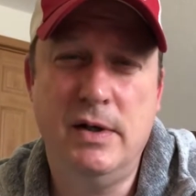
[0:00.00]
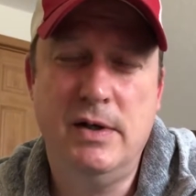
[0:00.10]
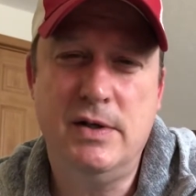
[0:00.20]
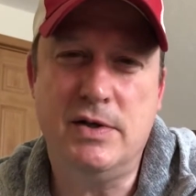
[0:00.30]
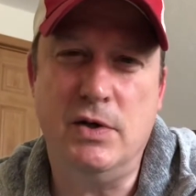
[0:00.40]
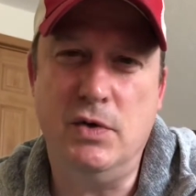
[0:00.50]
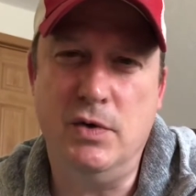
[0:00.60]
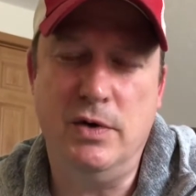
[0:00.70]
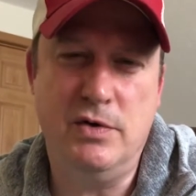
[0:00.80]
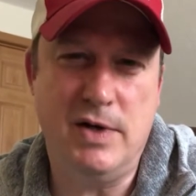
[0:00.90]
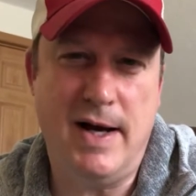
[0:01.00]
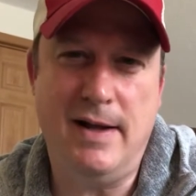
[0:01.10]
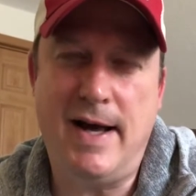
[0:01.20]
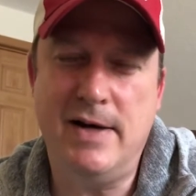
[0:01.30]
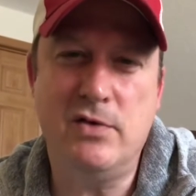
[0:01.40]
So there's not
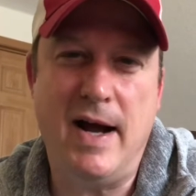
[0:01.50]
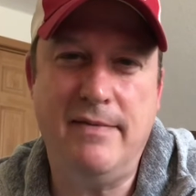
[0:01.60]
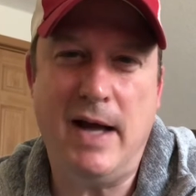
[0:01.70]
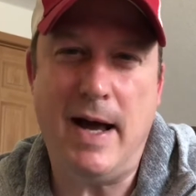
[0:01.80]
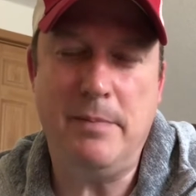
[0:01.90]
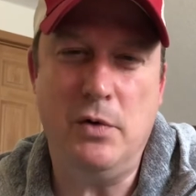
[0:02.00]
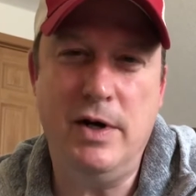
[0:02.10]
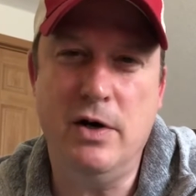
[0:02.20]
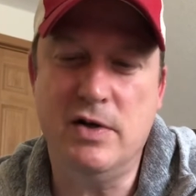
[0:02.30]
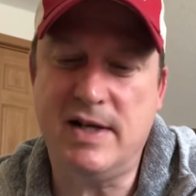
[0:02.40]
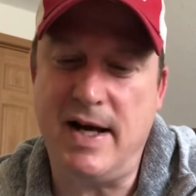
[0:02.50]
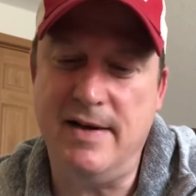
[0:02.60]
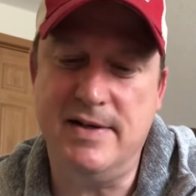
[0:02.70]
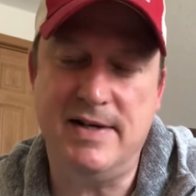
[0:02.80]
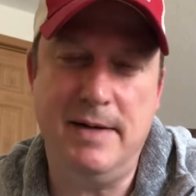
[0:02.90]
a lot of draft capital here. It's kind
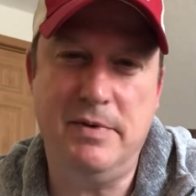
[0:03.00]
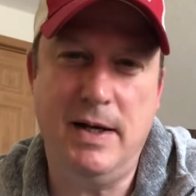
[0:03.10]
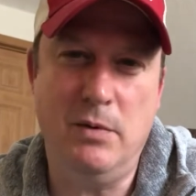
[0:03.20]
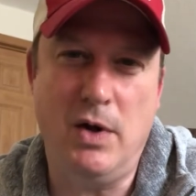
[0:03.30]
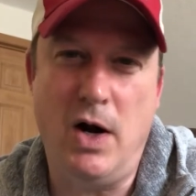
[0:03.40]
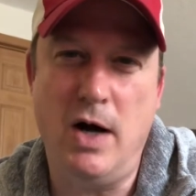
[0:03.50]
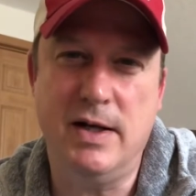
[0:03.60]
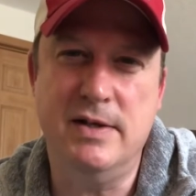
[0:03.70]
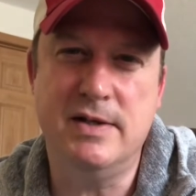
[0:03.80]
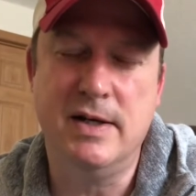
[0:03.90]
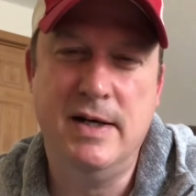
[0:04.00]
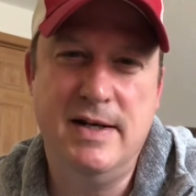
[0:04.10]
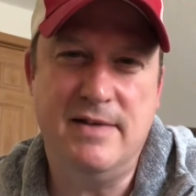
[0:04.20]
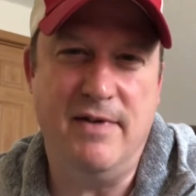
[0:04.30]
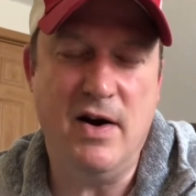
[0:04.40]
of the same thing with Hawkins.
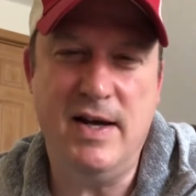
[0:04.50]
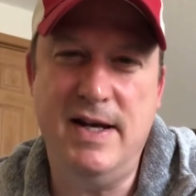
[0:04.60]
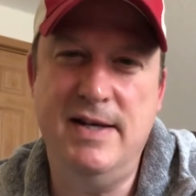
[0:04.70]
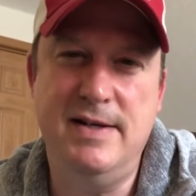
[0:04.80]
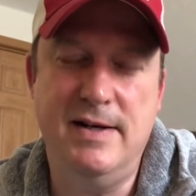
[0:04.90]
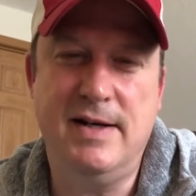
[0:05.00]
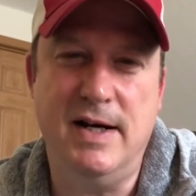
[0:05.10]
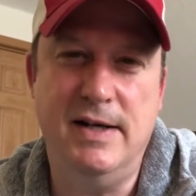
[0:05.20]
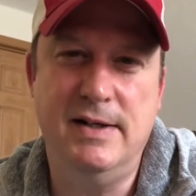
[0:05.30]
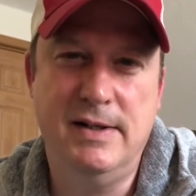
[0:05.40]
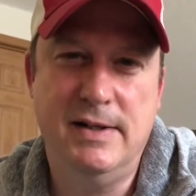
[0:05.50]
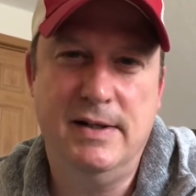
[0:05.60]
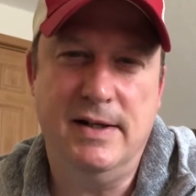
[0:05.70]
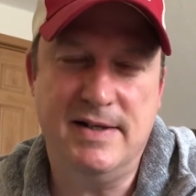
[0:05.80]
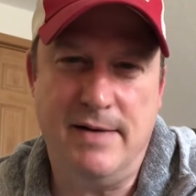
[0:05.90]
It's very easy to cut
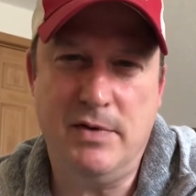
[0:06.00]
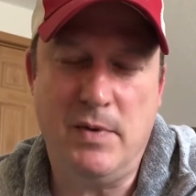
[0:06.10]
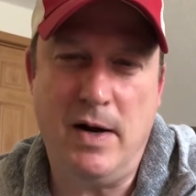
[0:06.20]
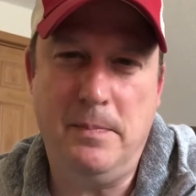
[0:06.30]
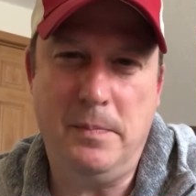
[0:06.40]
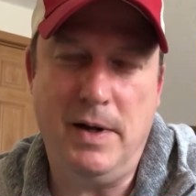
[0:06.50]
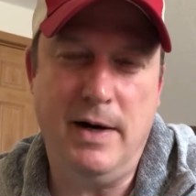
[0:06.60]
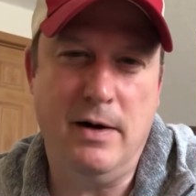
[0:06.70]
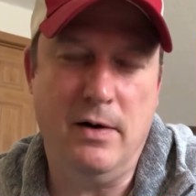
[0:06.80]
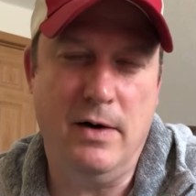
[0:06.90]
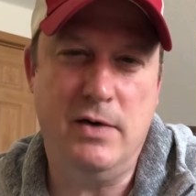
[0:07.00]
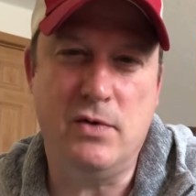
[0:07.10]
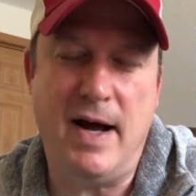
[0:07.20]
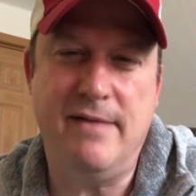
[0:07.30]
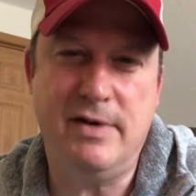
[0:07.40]
a 7th round player or
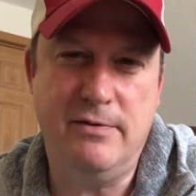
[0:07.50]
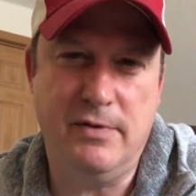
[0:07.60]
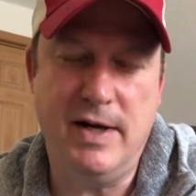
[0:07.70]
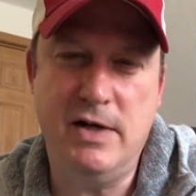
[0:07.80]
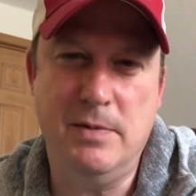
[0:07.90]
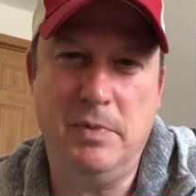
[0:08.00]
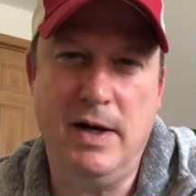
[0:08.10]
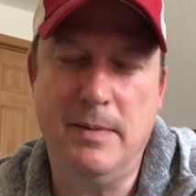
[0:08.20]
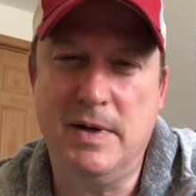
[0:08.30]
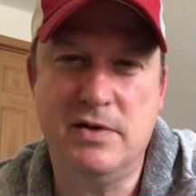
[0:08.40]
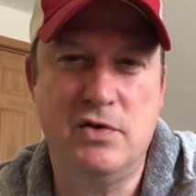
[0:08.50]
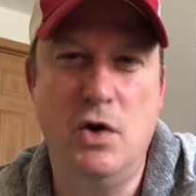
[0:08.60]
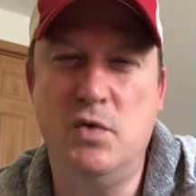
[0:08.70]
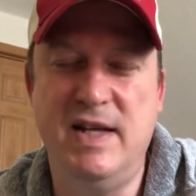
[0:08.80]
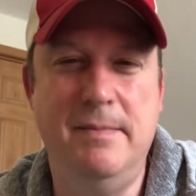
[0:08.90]
undrafted free agent player because there's
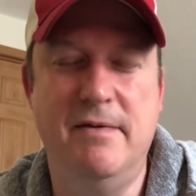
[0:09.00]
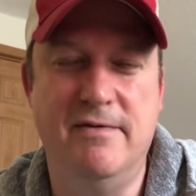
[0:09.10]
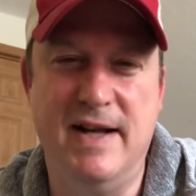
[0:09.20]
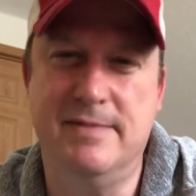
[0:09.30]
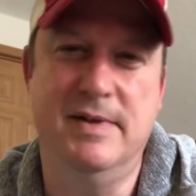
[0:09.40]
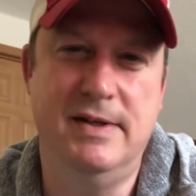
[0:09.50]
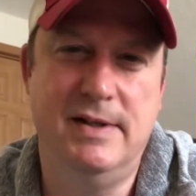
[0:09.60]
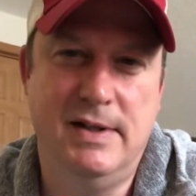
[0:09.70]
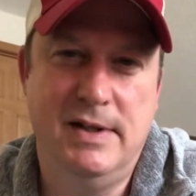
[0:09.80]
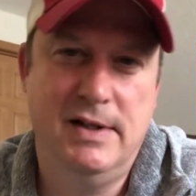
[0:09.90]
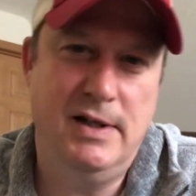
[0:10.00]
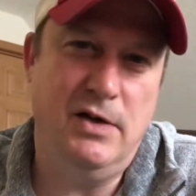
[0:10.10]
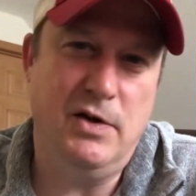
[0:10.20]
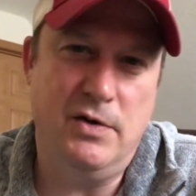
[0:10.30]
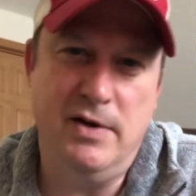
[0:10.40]
no team investment.
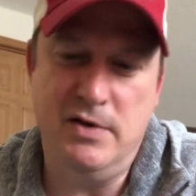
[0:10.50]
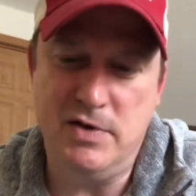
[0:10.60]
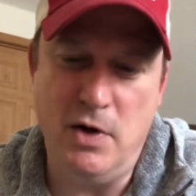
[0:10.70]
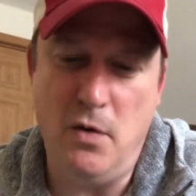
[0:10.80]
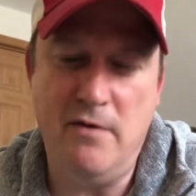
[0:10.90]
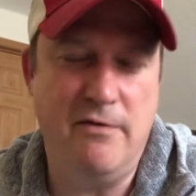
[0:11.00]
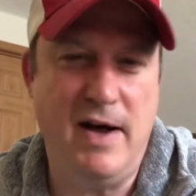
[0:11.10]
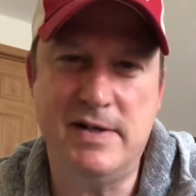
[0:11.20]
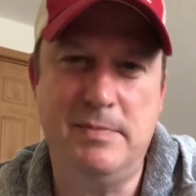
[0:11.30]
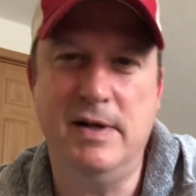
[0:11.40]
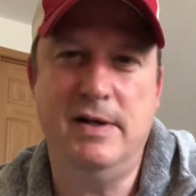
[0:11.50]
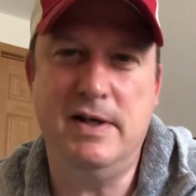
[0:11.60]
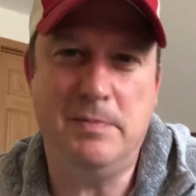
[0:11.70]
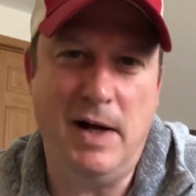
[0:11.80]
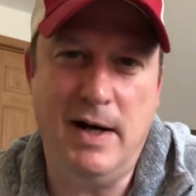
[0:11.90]
There's no investment in
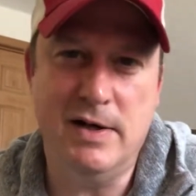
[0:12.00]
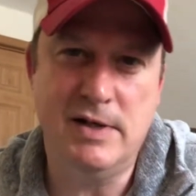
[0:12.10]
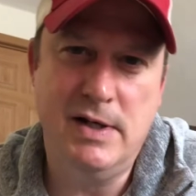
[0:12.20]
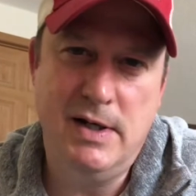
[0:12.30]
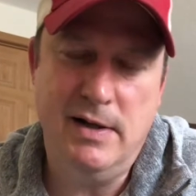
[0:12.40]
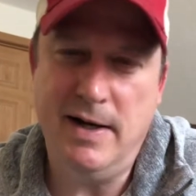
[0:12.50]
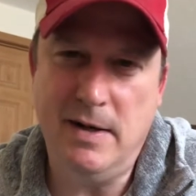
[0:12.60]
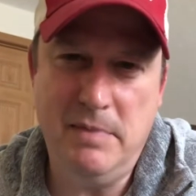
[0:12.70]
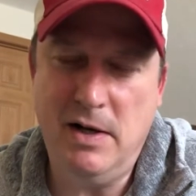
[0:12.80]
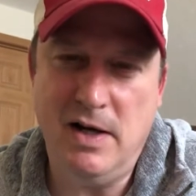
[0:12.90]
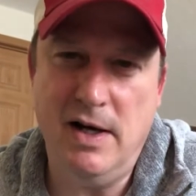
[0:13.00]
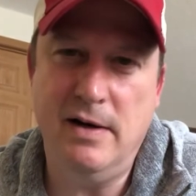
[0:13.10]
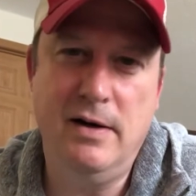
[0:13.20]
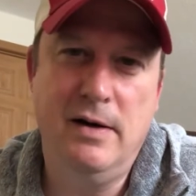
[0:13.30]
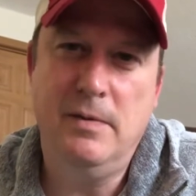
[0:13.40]
these players. They can be
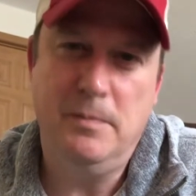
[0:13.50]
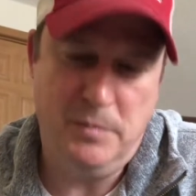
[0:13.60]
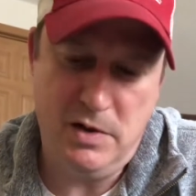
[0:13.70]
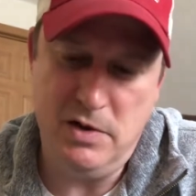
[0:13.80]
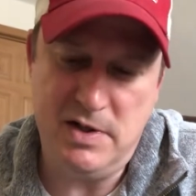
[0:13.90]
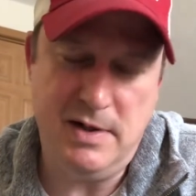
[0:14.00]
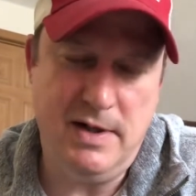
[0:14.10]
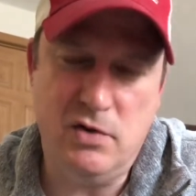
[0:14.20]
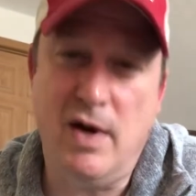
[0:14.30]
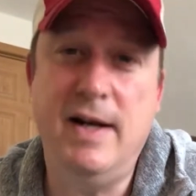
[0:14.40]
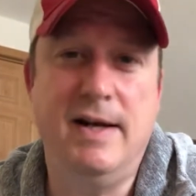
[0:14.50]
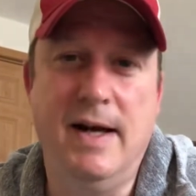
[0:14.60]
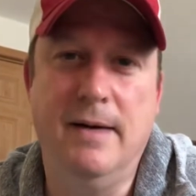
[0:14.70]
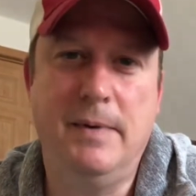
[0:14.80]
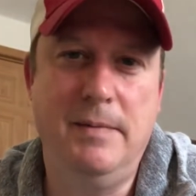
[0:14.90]
cut just in training
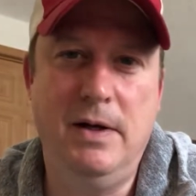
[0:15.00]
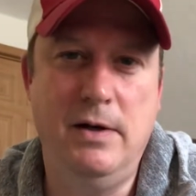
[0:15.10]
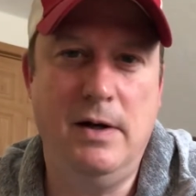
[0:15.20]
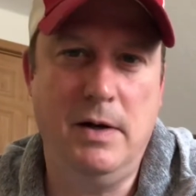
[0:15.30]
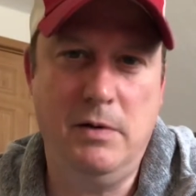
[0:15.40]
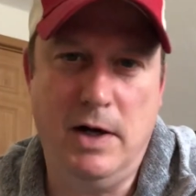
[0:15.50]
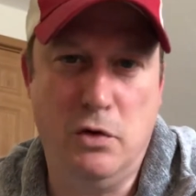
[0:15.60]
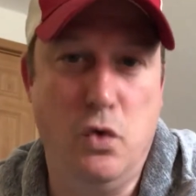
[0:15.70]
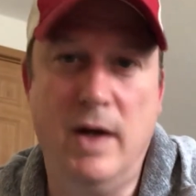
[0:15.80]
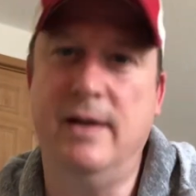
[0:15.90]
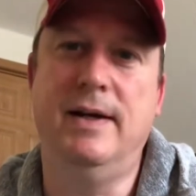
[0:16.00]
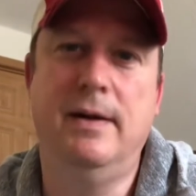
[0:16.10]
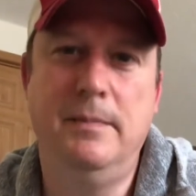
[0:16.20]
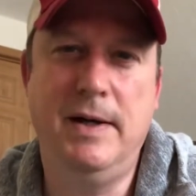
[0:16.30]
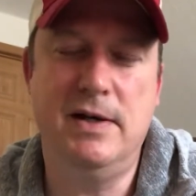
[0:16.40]
camp. I mean, and quickly
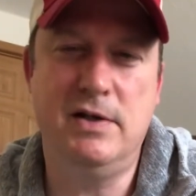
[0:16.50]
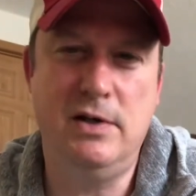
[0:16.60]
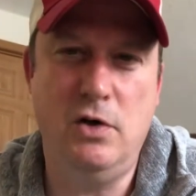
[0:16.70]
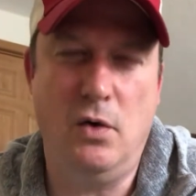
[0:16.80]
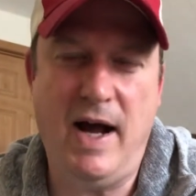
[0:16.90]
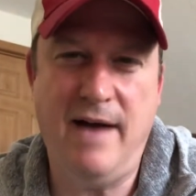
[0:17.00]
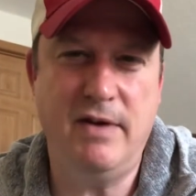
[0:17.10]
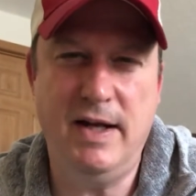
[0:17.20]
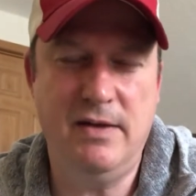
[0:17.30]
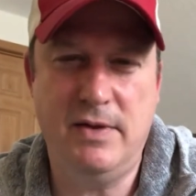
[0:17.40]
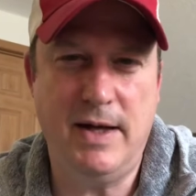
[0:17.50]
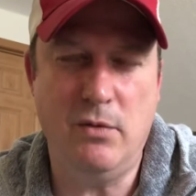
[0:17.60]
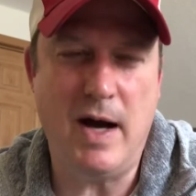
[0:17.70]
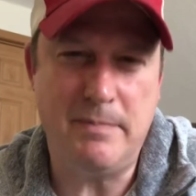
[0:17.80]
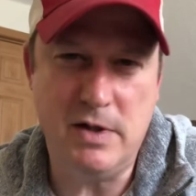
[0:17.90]
because you don't have anything
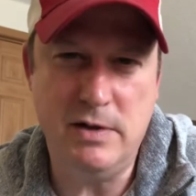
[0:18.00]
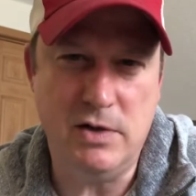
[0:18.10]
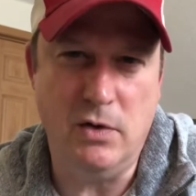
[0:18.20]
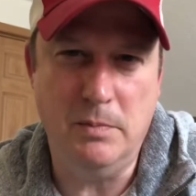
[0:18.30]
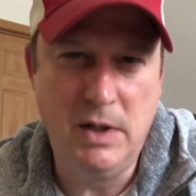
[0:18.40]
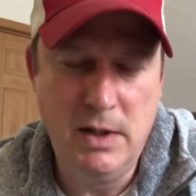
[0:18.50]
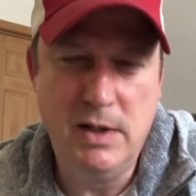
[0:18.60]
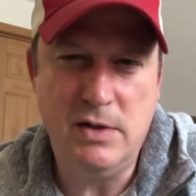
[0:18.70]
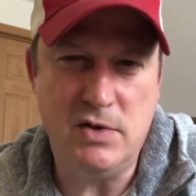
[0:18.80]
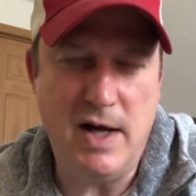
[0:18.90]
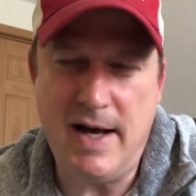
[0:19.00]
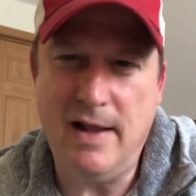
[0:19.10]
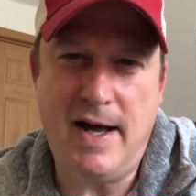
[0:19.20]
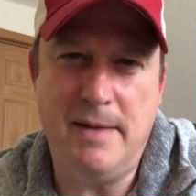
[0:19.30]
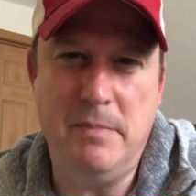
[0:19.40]
wrapped into them. There's not a
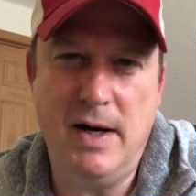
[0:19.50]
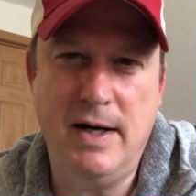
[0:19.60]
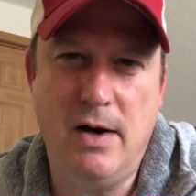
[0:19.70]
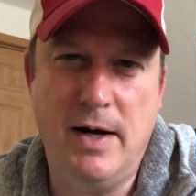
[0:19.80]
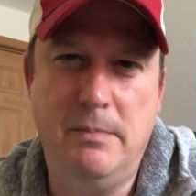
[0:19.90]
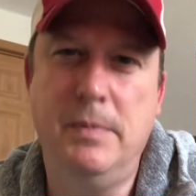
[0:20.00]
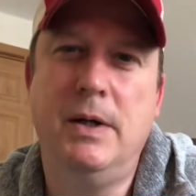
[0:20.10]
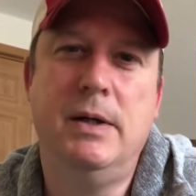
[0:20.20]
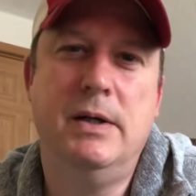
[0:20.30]
lot of money on them.